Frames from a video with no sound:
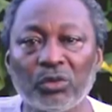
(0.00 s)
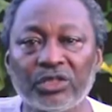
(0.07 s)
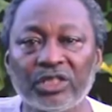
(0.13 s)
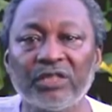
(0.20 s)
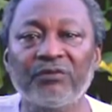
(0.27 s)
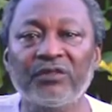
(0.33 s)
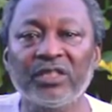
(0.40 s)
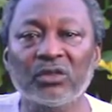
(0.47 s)

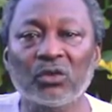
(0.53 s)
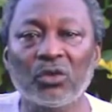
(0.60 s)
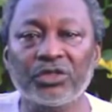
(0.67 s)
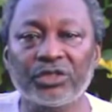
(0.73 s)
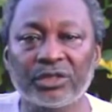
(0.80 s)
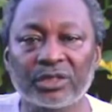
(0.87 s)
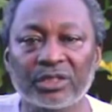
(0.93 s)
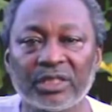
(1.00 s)
shift in
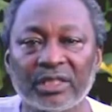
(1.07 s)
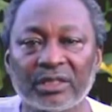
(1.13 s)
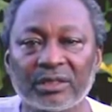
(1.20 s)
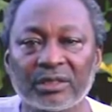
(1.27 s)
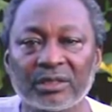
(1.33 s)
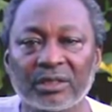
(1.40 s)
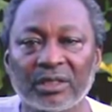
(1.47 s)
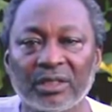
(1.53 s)

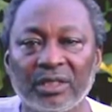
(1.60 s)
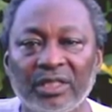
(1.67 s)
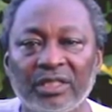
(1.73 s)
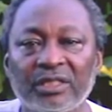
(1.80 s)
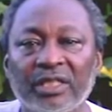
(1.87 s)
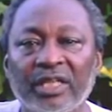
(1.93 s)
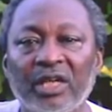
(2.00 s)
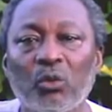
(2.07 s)
consciousness
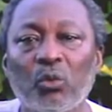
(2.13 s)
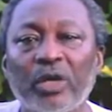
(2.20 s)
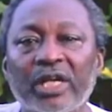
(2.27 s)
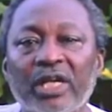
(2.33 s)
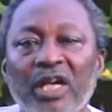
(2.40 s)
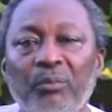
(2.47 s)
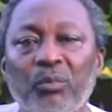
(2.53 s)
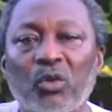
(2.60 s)
is a
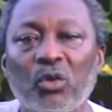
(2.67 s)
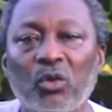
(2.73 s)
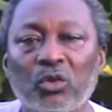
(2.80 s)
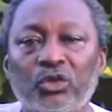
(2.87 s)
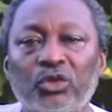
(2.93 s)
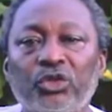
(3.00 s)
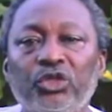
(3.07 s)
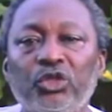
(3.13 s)
wake-up call
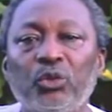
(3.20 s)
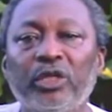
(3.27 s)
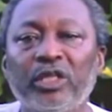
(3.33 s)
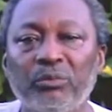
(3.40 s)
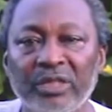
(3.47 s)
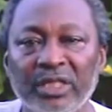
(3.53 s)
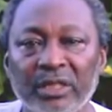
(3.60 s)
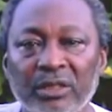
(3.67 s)
to you
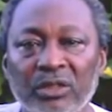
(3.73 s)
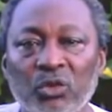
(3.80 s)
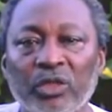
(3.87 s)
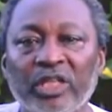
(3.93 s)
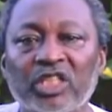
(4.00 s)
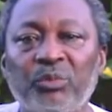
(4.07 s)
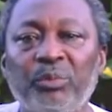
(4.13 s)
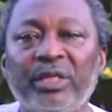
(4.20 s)
and me to
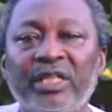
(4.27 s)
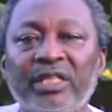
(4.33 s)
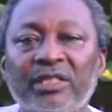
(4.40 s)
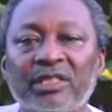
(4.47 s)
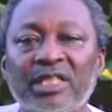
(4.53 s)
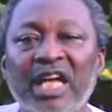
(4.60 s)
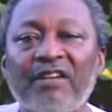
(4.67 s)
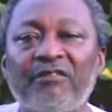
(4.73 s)

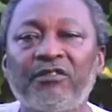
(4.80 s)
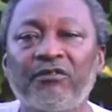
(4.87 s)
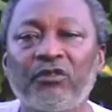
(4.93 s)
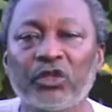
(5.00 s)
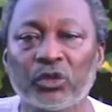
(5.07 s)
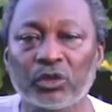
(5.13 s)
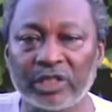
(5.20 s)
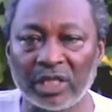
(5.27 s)
experience life
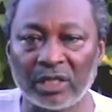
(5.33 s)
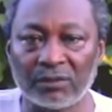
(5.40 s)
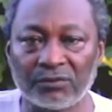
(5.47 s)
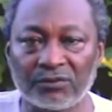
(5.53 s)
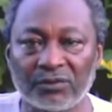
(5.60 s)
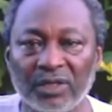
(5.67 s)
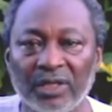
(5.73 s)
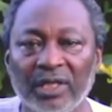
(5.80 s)
for
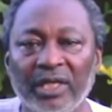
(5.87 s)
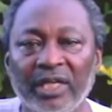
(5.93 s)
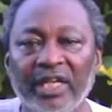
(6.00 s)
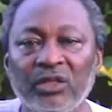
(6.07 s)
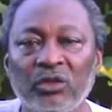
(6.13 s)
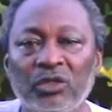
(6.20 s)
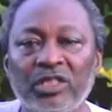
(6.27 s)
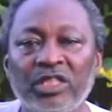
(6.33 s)
yourself
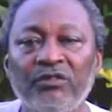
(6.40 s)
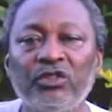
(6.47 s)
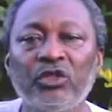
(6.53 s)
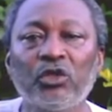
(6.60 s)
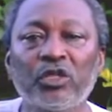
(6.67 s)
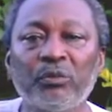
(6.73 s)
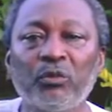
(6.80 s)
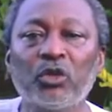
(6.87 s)
and not give
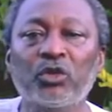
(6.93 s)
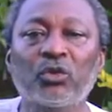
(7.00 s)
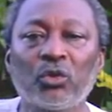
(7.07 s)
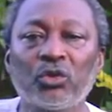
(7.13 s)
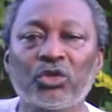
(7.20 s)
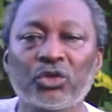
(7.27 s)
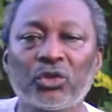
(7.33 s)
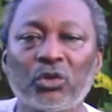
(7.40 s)
your remote
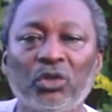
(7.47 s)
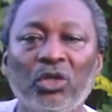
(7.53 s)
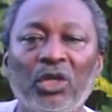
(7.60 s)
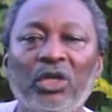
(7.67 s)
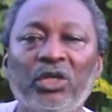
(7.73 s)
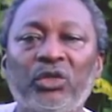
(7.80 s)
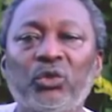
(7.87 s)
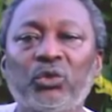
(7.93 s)
control
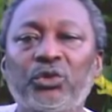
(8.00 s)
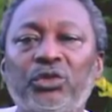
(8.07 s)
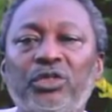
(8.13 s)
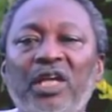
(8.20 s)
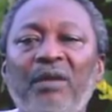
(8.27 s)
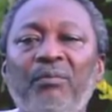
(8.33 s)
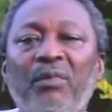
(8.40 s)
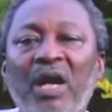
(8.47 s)
to
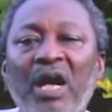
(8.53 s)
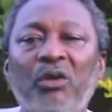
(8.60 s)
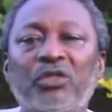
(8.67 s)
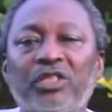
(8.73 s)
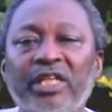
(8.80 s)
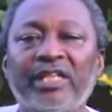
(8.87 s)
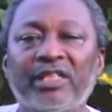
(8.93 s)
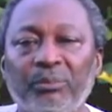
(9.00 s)
some
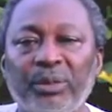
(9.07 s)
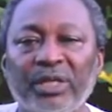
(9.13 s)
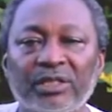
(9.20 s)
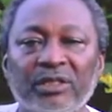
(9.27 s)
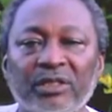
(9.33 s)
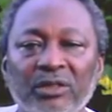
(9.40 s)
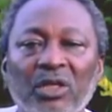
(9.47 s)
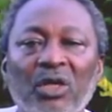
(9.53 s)
outside
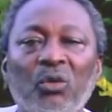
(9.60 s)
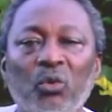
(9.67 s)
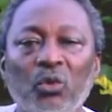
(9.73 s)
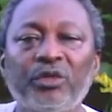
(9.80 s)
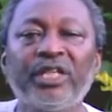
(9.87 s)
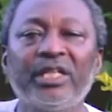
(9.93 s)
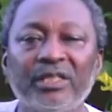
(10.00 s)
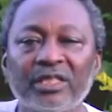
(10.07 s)
person
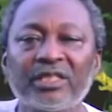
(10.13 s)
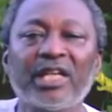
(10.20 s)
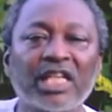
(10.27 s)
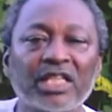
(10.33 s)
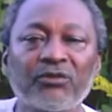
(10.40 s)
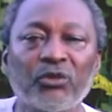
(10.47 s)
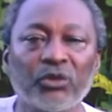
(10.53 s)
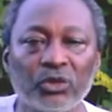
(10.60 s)
who then
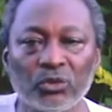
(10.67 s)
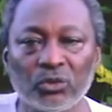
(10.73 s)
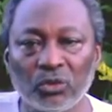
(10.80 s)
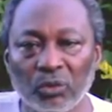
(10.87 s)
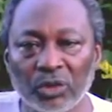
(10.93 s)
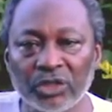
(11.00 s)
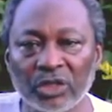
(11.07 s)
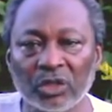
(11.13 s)
decides for you
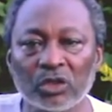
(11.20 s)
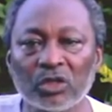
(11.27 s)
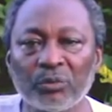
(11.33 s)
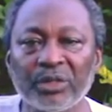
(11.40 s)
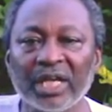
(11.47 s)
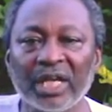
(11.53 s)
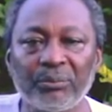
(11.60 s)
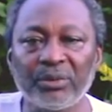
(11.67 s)
when you're going to
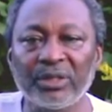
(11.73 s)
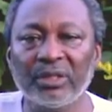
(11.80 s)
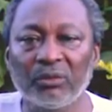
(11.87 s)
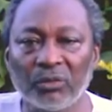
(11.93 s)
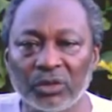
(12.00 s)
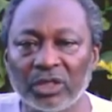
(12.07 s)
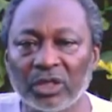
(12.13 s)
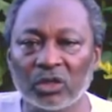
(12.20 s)
be happy,
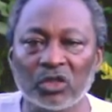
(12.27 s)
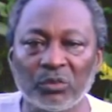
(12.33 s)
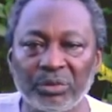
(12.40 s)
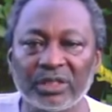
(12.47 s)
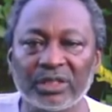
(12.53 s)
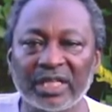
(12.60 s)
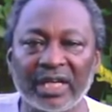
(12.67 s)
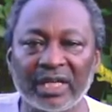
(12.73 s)
when you're going to be
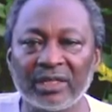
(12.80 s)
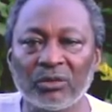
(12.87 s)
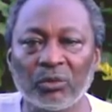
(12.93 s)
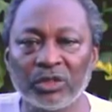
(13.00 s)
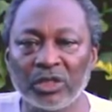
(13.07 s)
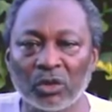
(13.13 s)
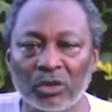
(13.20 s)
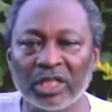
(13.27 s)
sad,
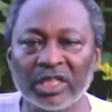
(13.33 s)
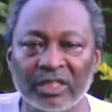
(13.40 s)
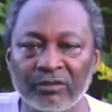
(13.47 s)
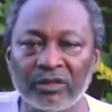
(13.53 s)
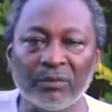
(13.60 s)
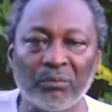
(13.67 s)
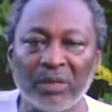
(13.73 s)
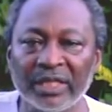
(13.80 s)
when you're going to
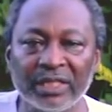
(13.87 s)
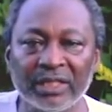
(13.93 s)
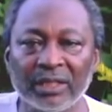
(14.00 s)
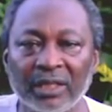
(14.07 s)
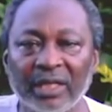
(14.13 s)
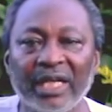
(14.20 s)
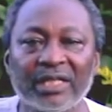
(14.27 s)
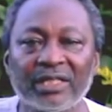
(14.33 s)
give them money,
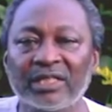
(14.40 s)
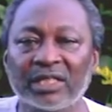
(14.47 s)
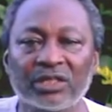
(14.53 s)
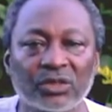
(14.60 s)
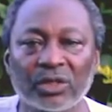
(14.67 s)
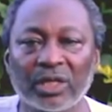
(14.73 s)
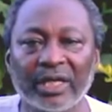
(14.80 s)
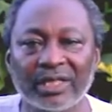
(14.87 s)

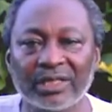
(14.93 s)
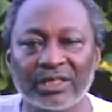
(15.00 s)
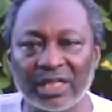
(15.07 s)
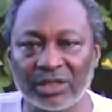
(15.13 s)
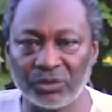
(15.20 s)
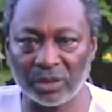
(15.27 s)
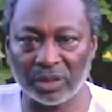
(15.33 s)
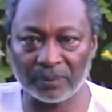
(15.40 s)
etc.,
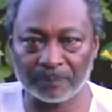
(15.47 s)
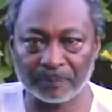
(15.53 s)
etc.